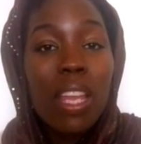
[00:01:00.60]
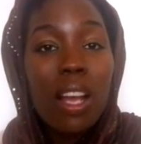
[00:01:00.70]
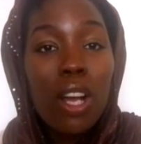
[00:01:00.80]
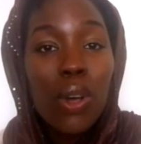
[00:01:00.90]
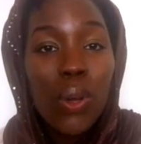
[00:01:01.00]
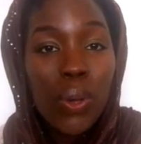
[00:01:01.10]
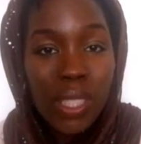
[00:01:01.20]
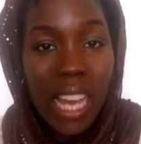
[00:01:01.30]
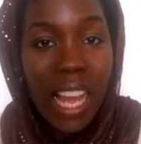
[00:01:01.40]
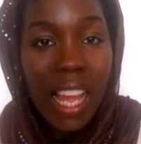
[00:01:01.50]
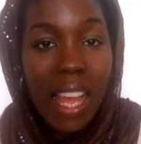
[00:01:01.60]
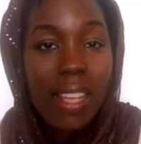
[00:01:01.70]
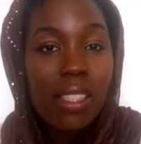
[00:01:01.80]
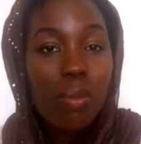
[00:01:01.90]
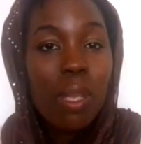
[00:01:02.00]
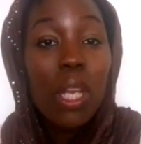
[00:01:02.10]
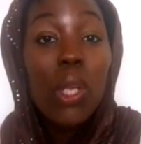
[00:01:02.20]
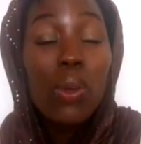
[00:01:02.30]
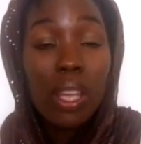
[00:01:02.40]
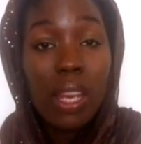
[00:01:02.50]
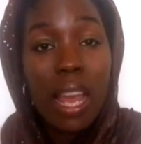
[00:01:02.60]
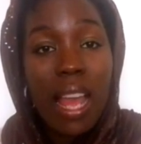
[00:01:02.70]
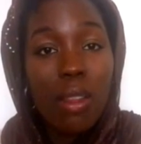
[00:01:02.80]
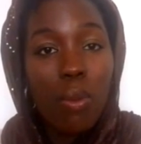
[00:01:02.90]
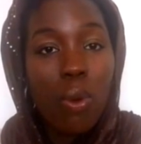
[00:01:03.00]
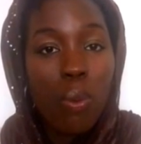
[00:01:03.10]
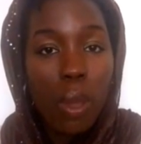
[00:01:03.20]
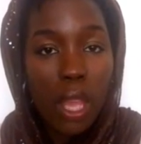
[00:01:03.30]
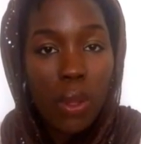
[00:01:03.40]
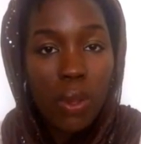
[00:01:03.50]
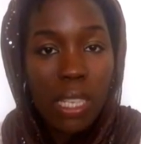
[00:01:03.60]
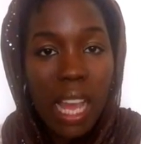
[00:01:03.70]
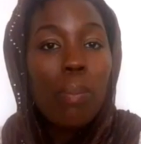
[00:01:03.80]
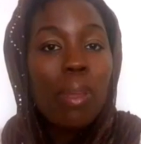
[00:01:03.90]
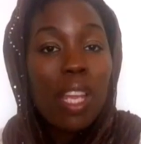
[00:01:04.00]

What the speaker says: we are good at, and to be looking at what we're good at,